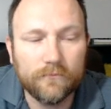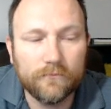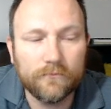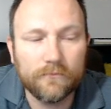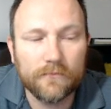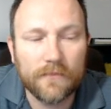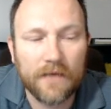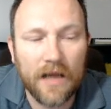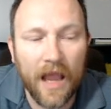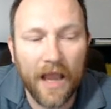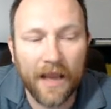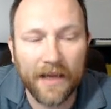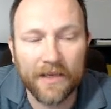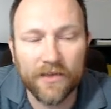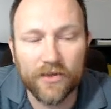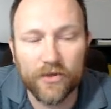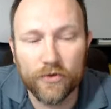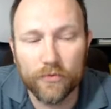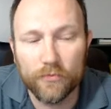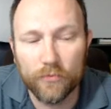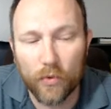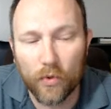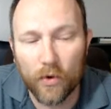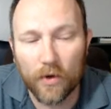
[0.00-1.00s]
I can do
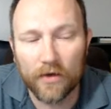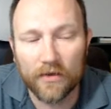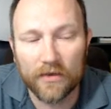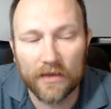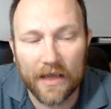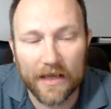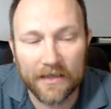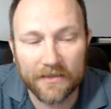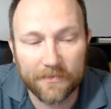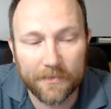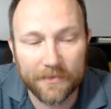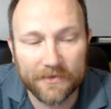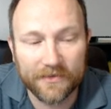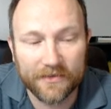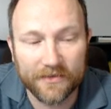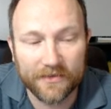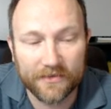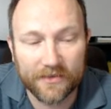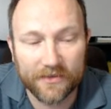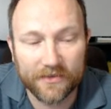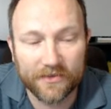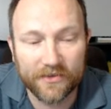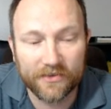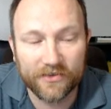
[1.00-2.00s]
more or less, but since
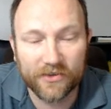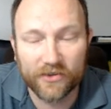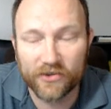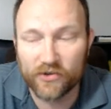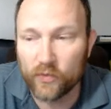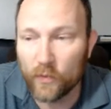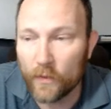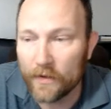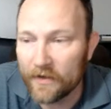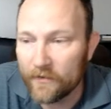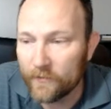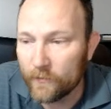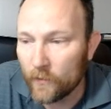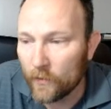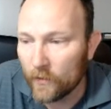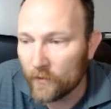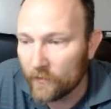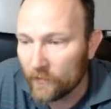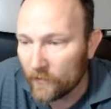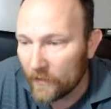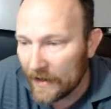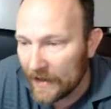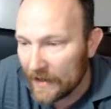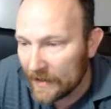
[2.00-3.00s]
this is a twenty-four
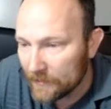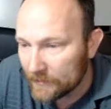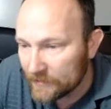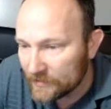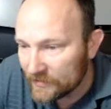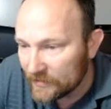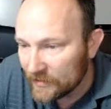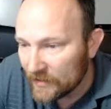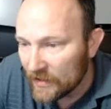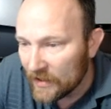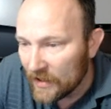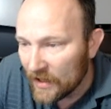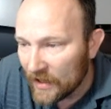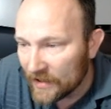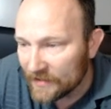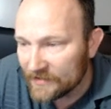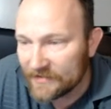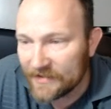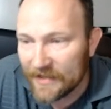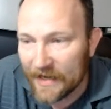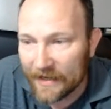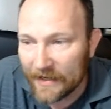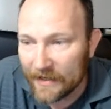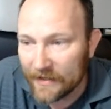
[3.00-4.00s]
frames a
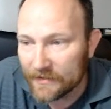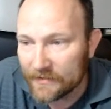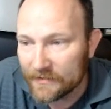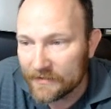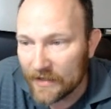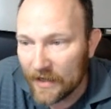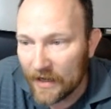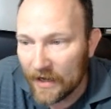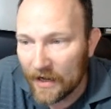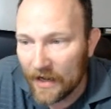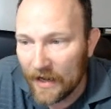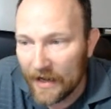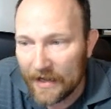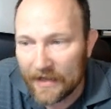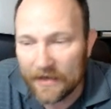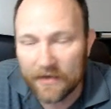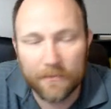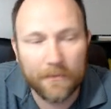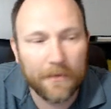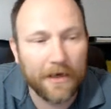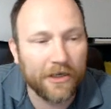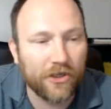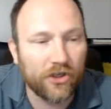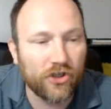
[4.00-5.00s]
second uh,
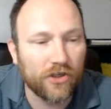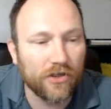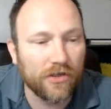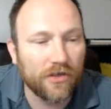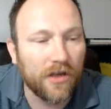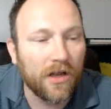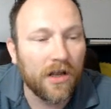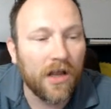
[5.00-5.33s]
animation,